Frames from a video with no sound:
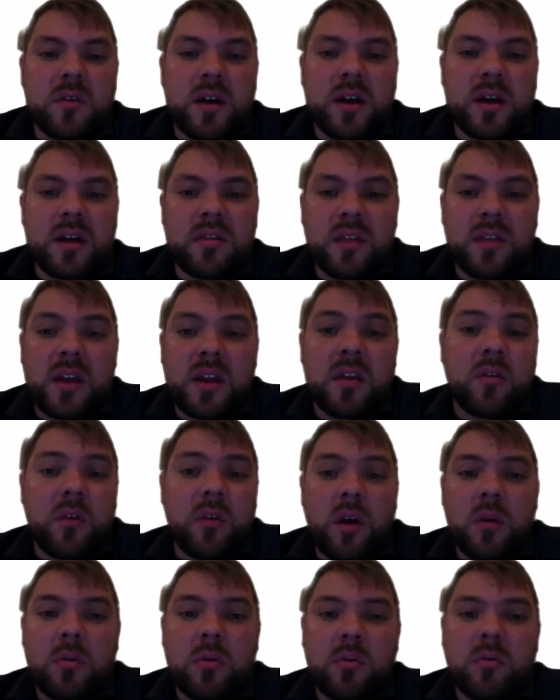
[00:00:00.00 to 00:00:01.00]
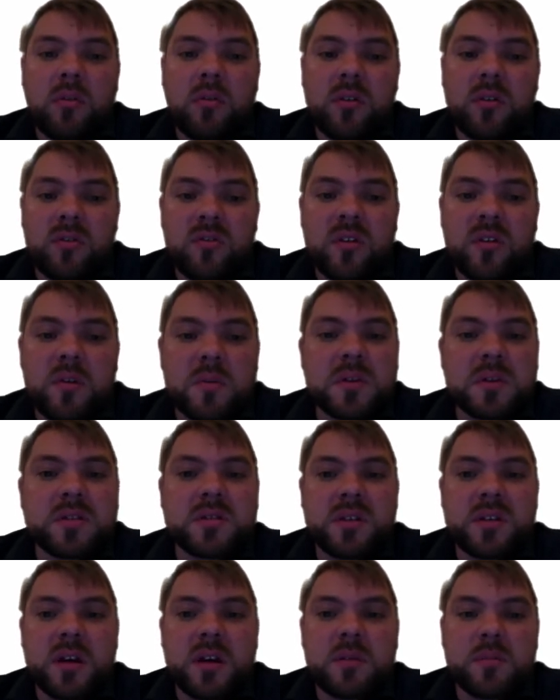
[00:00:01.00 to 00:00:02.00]
and then I'll go through it step by
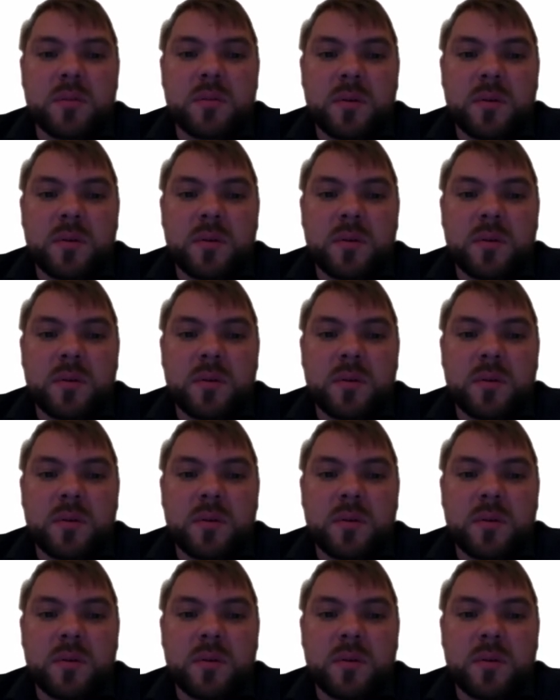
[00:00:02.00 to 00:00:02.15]
step,